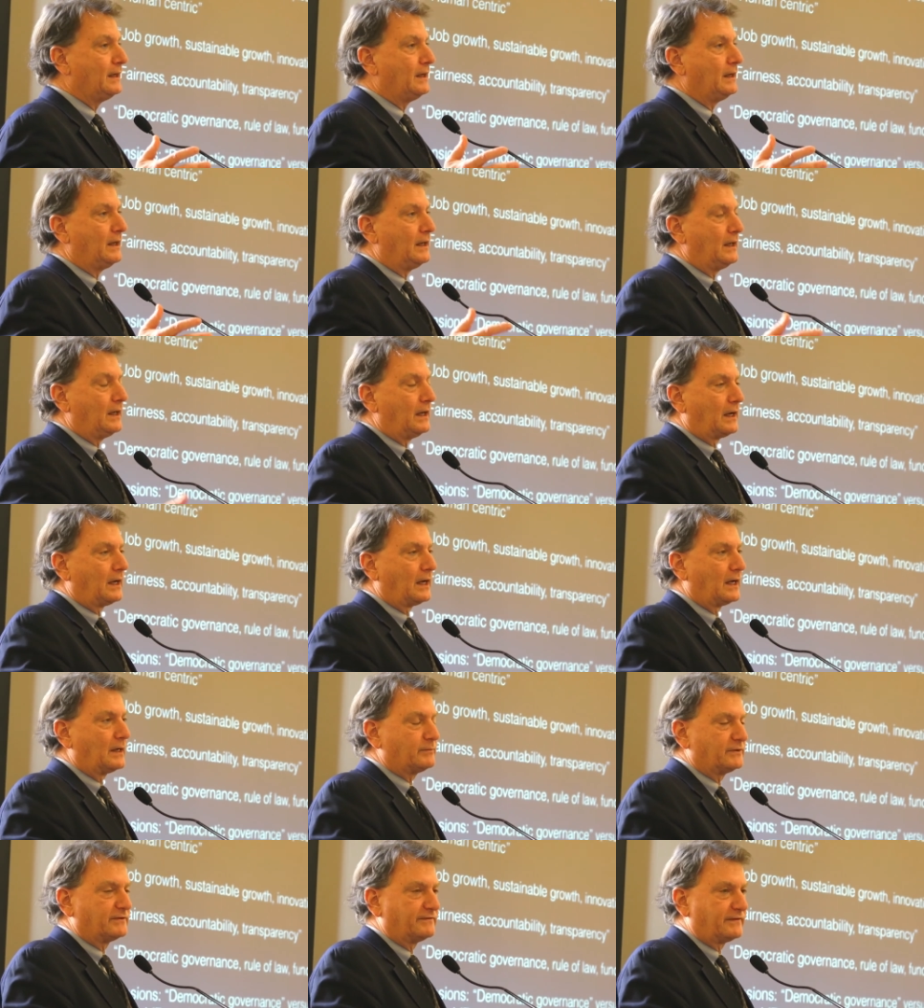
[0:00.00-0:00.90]
I
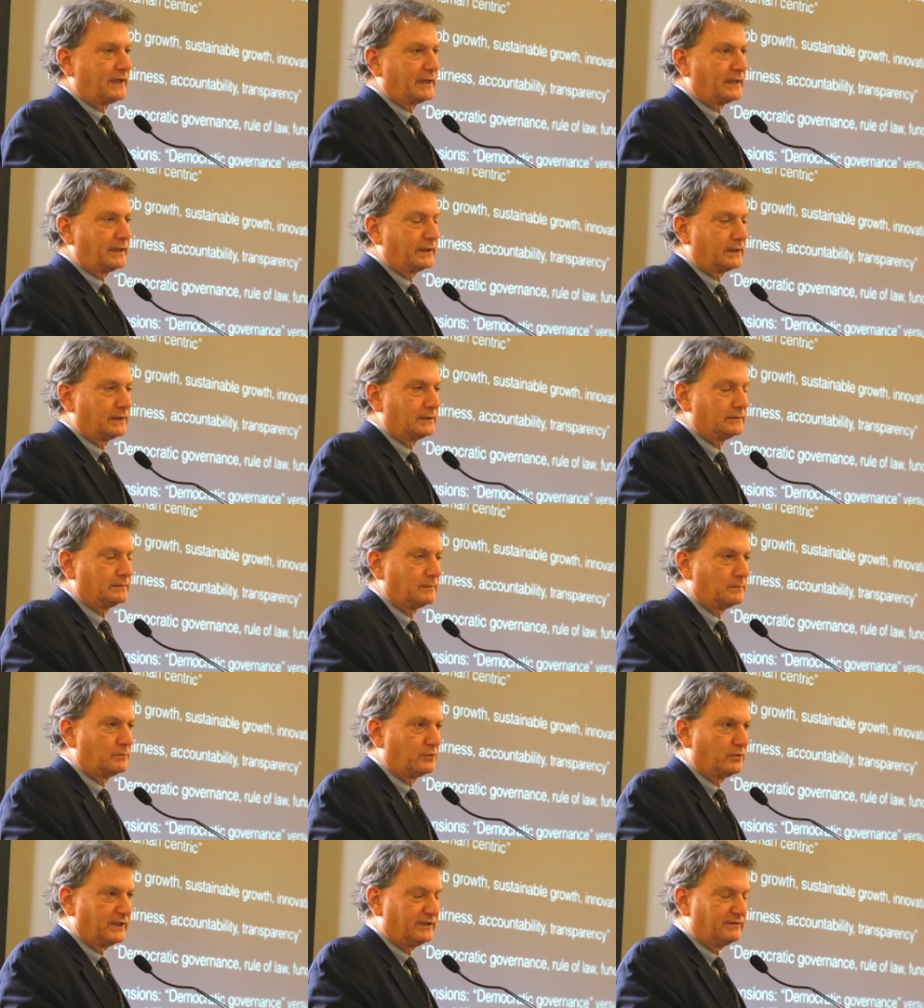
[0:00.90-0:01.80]
provided a
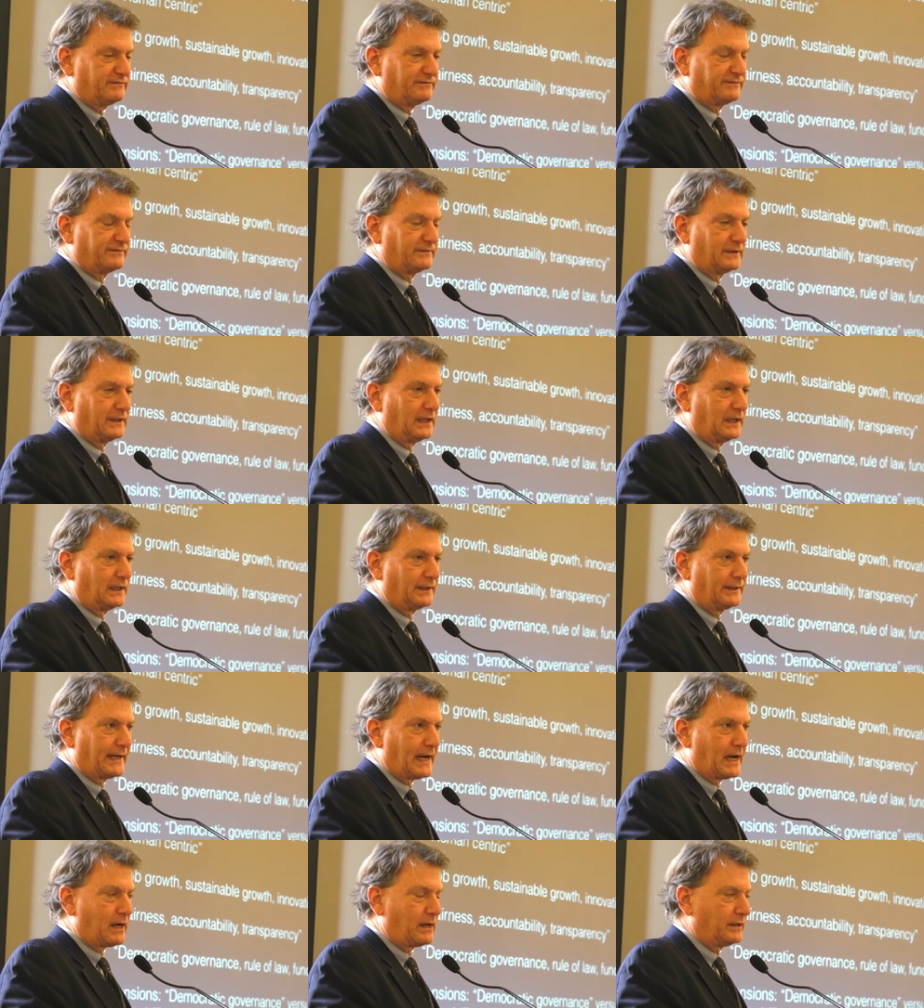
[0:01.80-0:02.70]
brief uh,
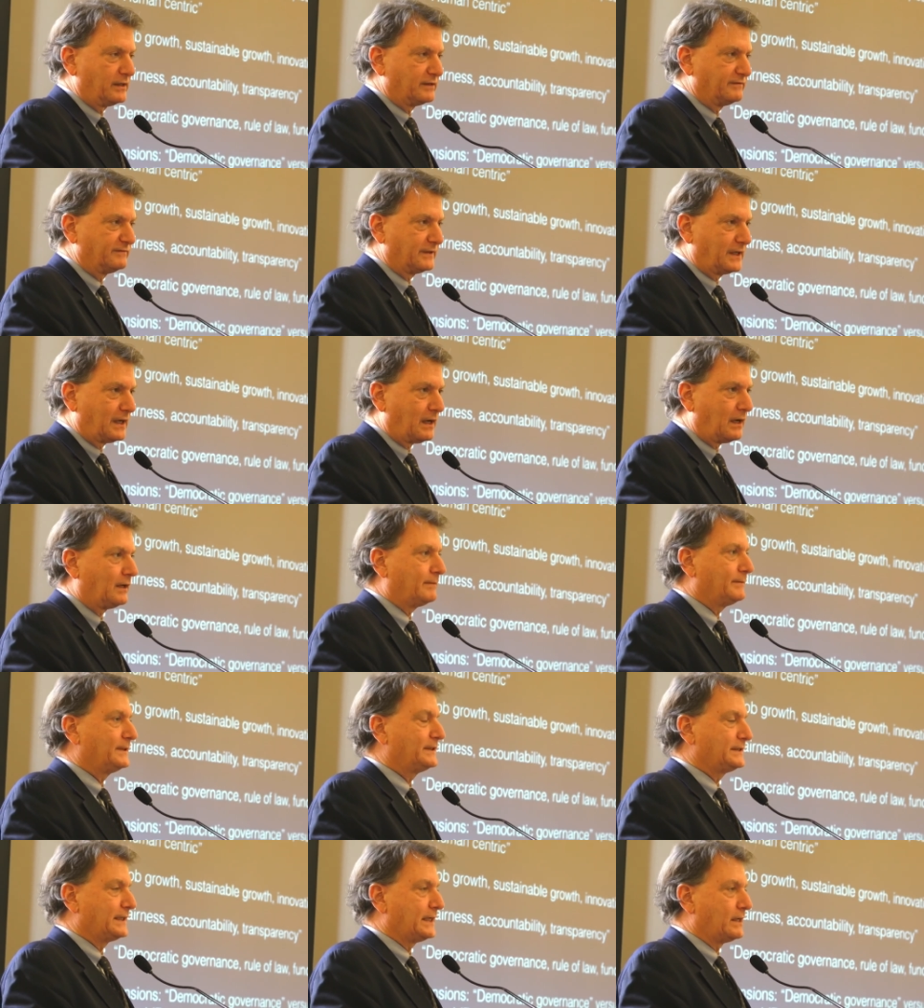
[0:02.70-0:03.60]
narrative
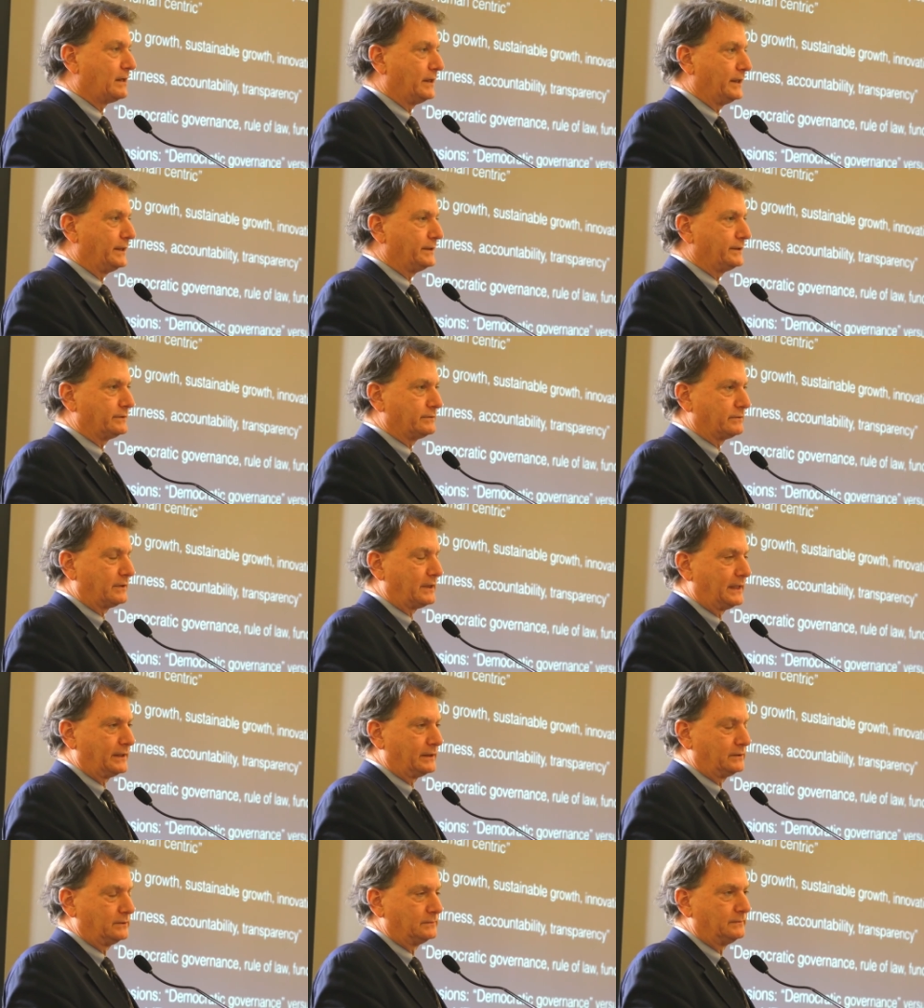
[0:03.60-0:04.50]
commentary to try to
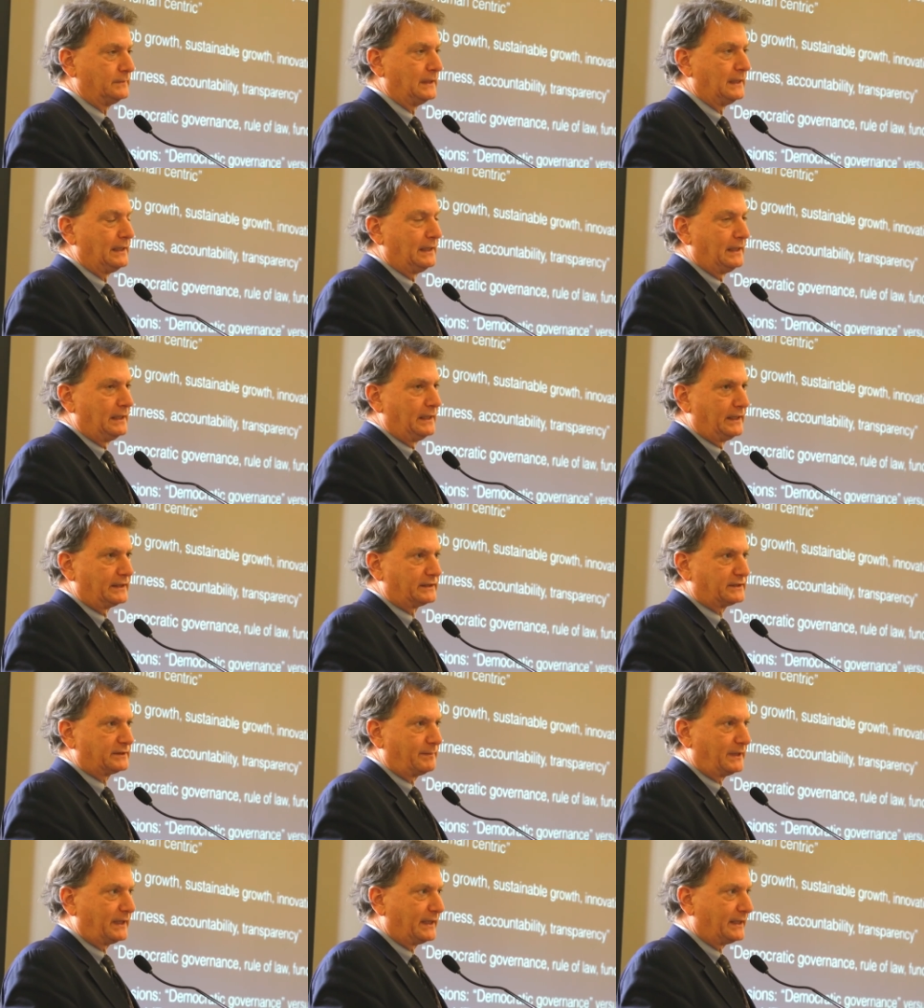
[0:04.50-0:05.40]
explain
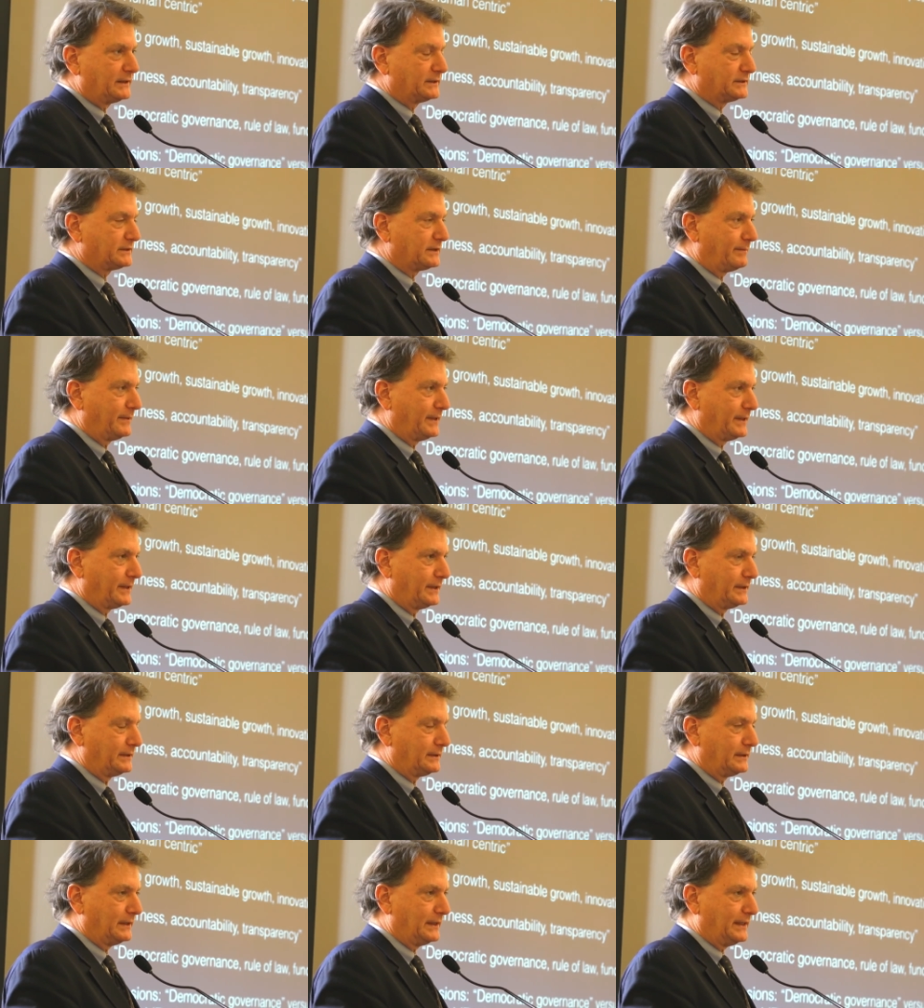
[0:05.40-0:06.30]
some of the
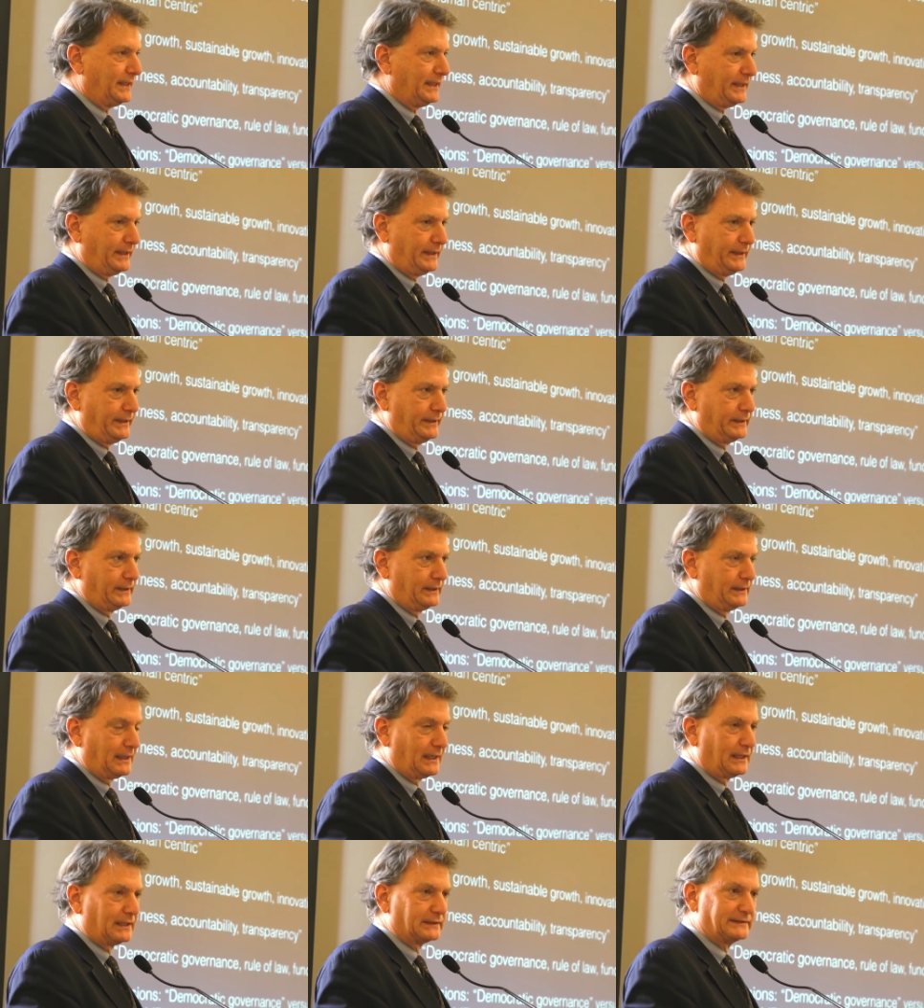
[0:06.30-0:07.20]
key uh,
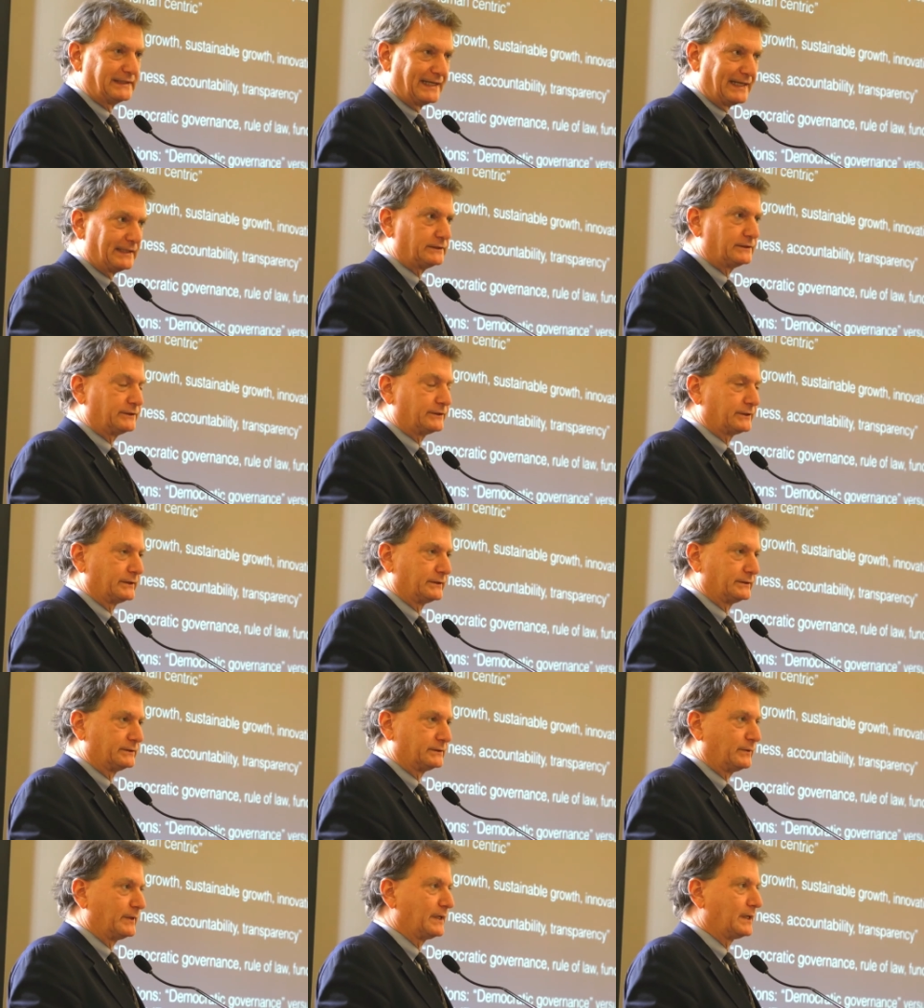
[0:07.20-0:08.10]
tensions we had
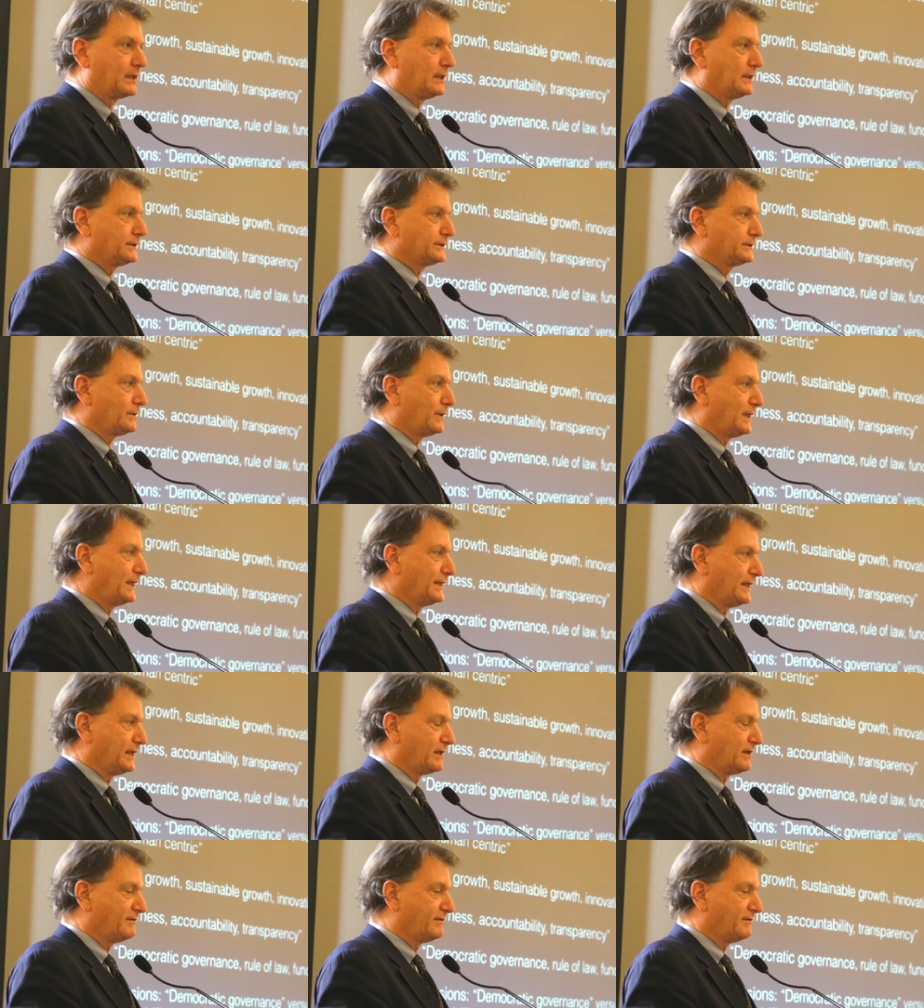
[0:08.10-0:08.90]
also identified.